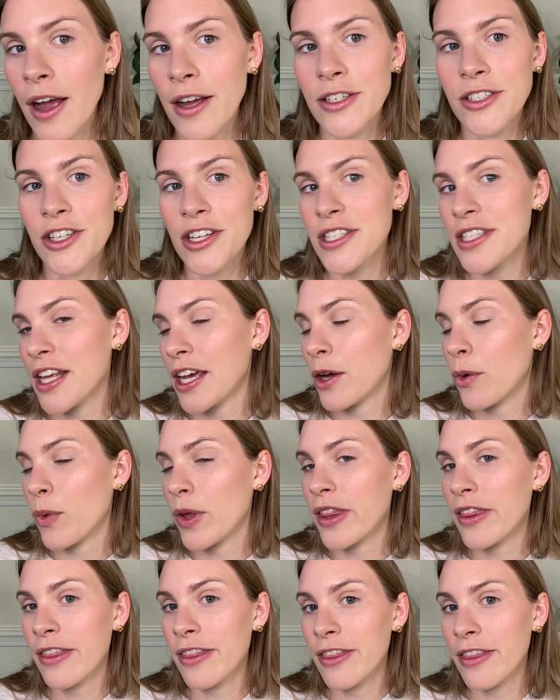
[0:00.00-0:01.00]
Just like with
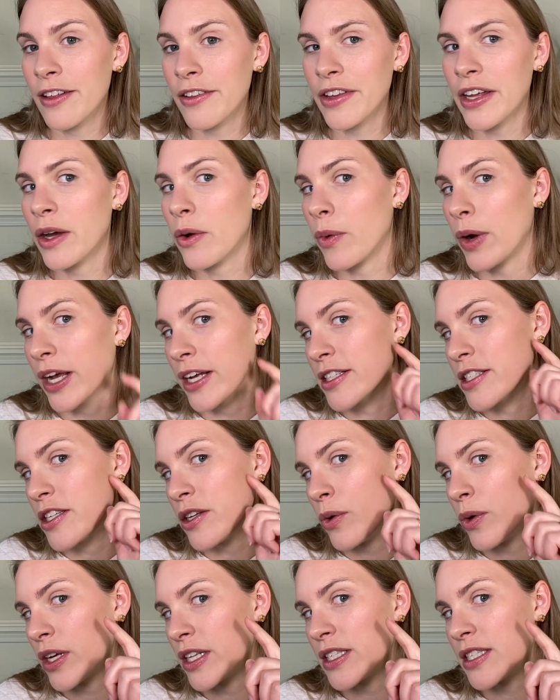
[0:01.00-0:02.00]
the liquids, you
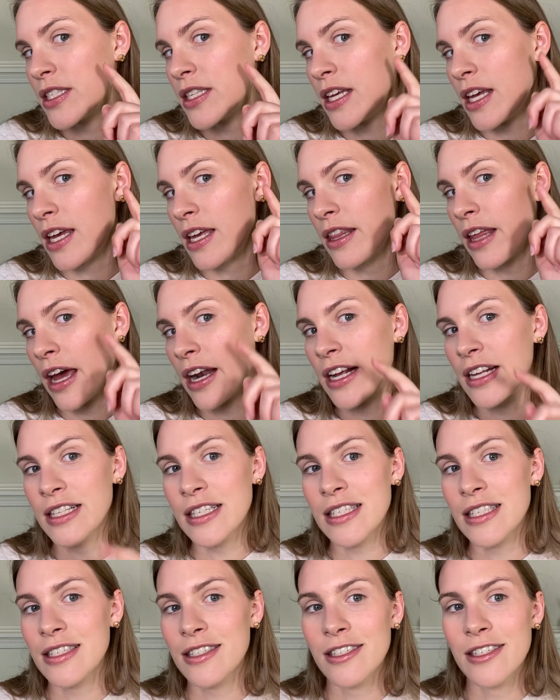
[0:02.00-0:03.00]
can see that it's
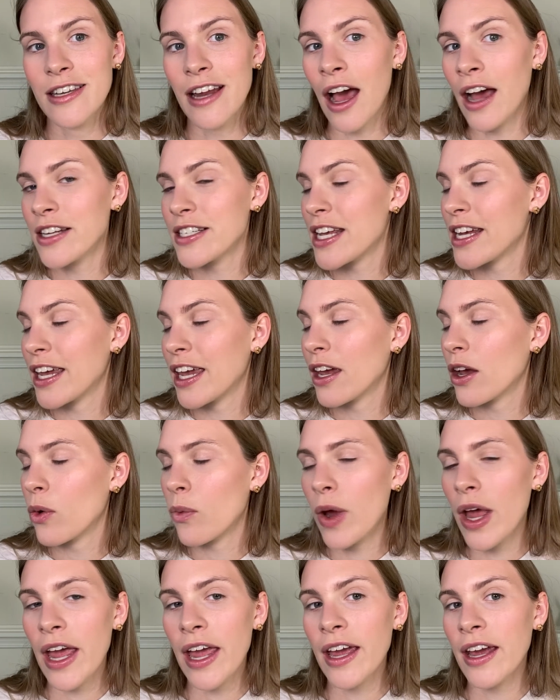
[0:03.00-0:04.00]
not taking
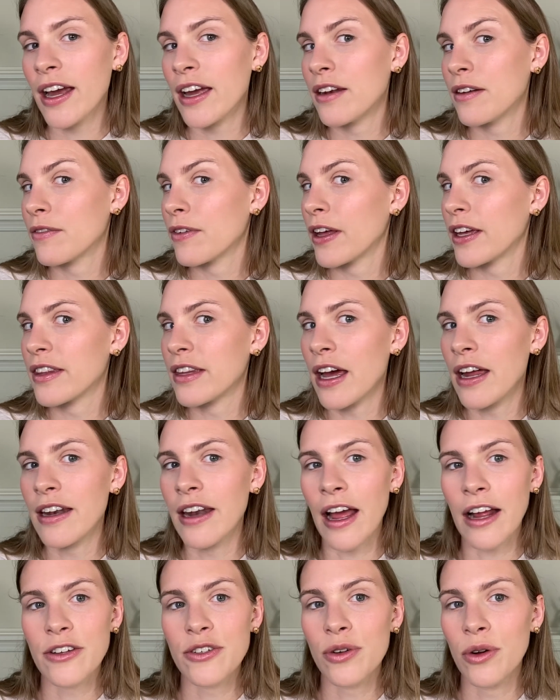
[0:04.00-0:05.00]
away kind of like that
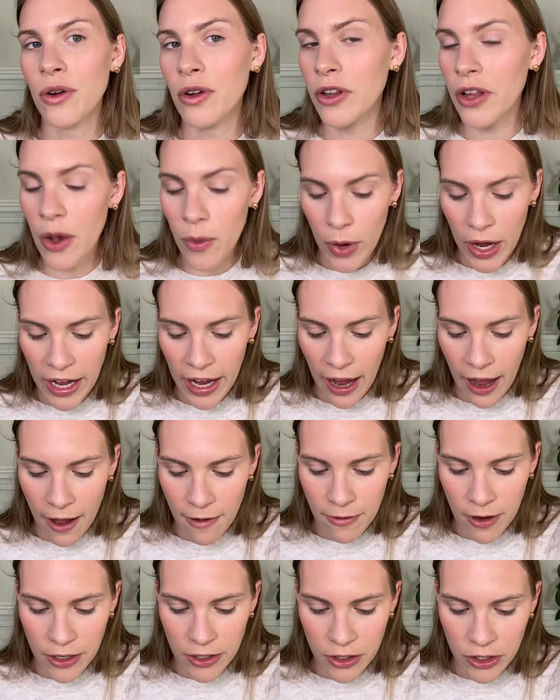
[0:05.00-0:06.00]
natural glow I have
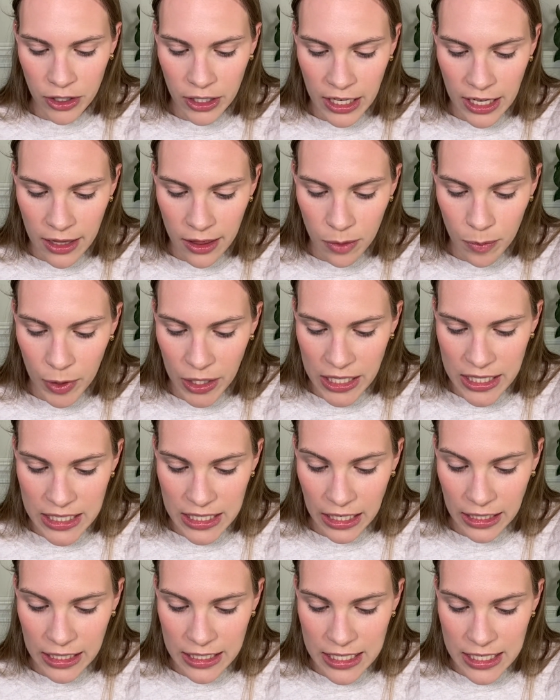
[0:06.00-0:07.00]
underneath, but it's
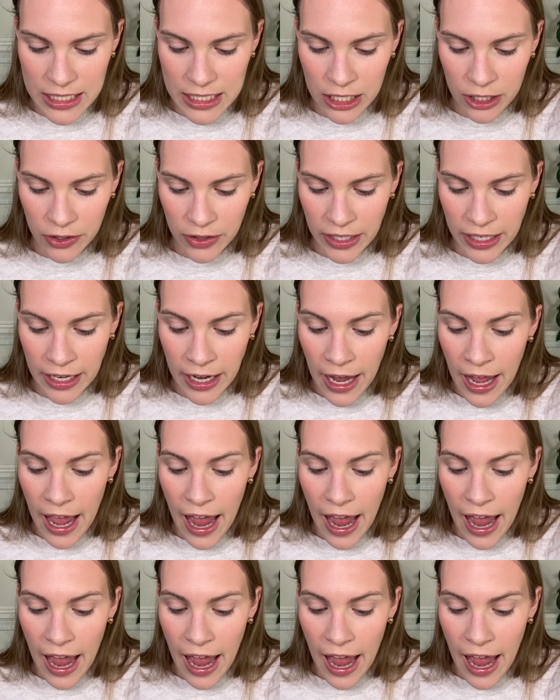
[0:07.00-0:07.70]
not necessarily